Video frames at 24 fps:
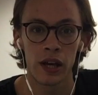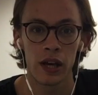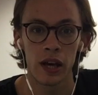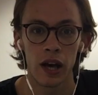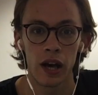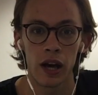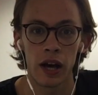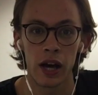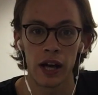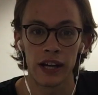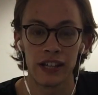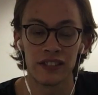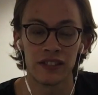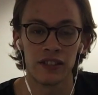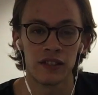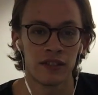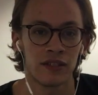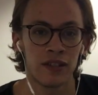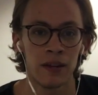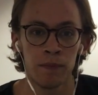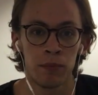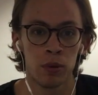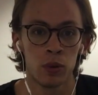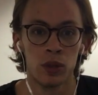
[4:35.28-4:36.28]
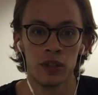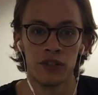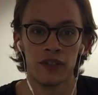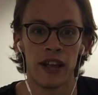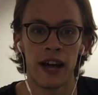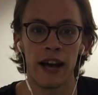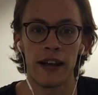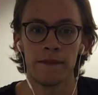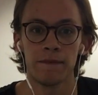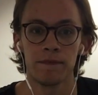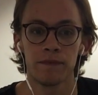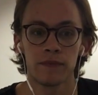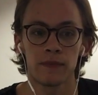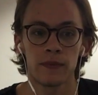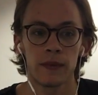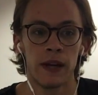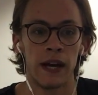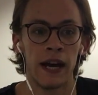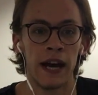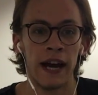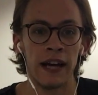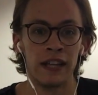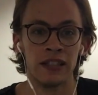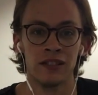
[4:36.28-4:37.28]
It's as simple as that,
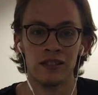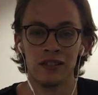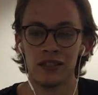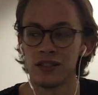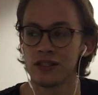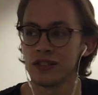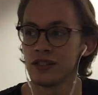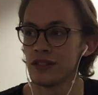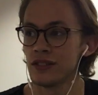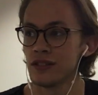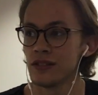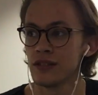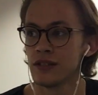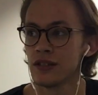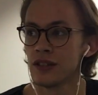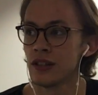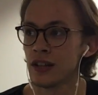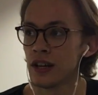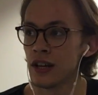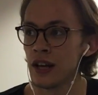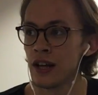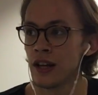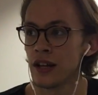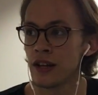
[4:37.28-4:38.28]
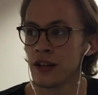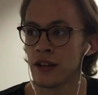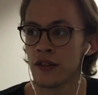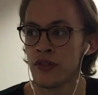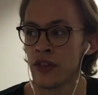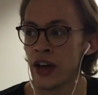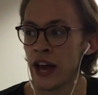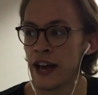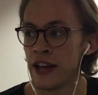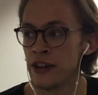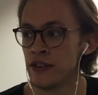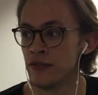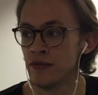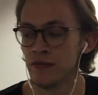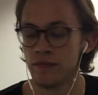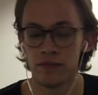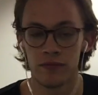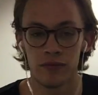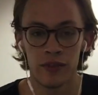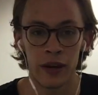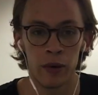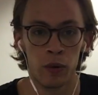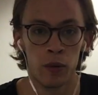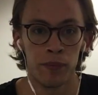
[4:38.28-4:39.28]
and then
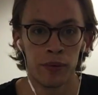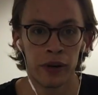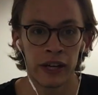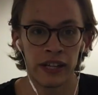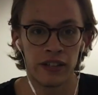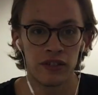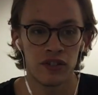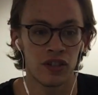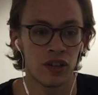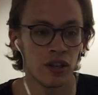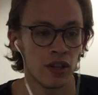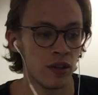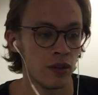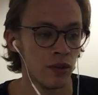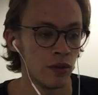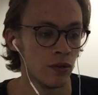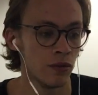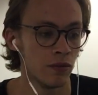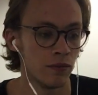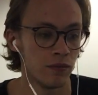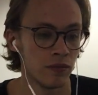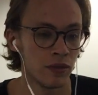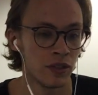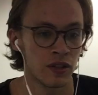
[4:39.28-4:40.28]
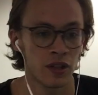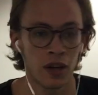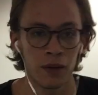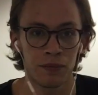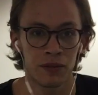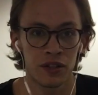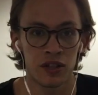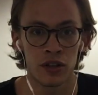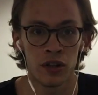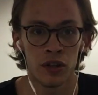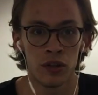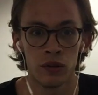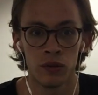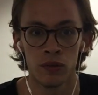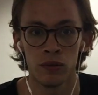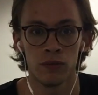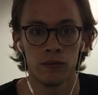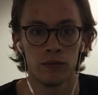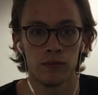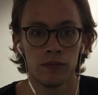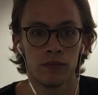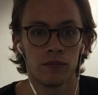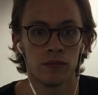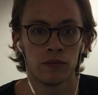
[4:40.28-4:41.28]
they will bring it to you. It's up to you
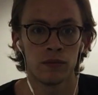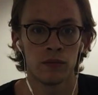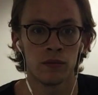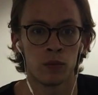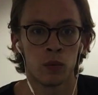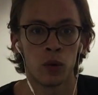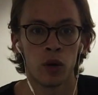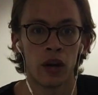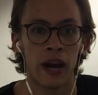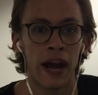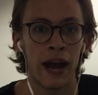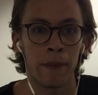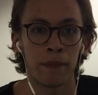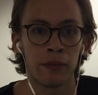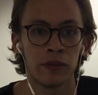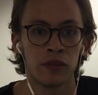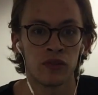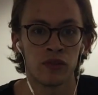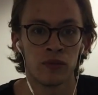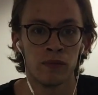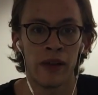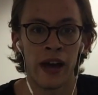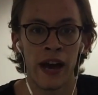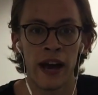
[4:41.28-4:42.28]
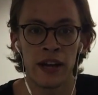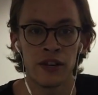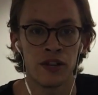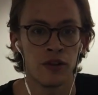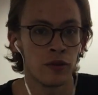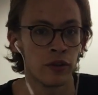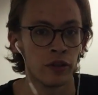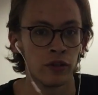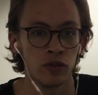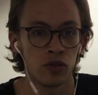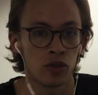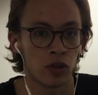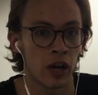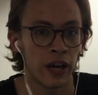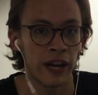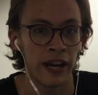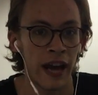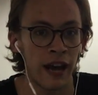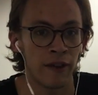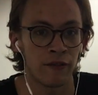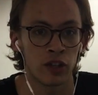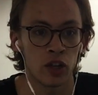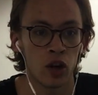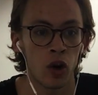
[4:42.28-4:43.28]
what happens from there. You can try and
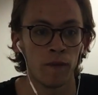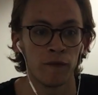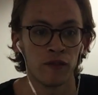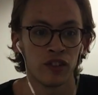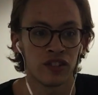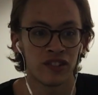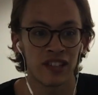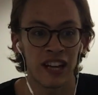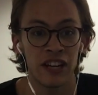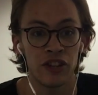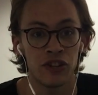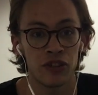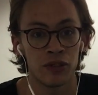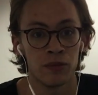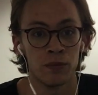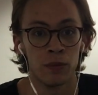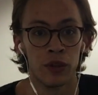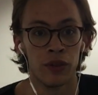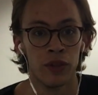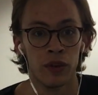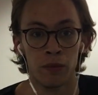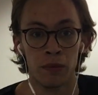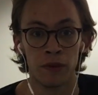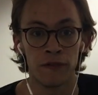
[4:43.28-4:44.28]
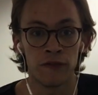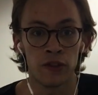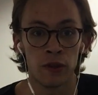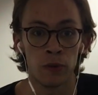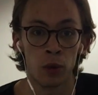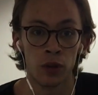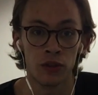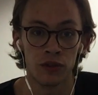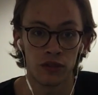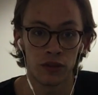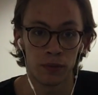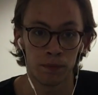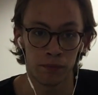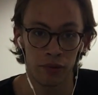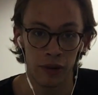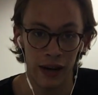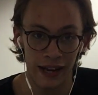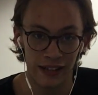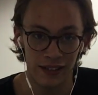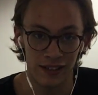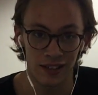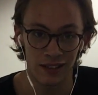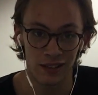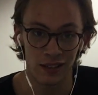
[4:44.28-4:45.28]
have a conversation with them if you want to
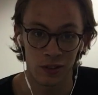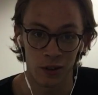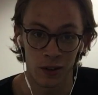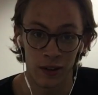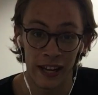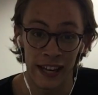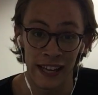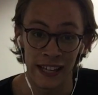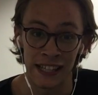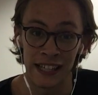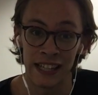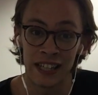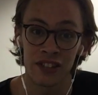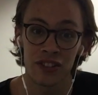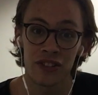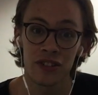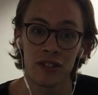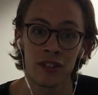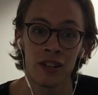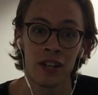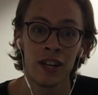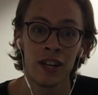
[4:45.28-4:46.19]
practice your English.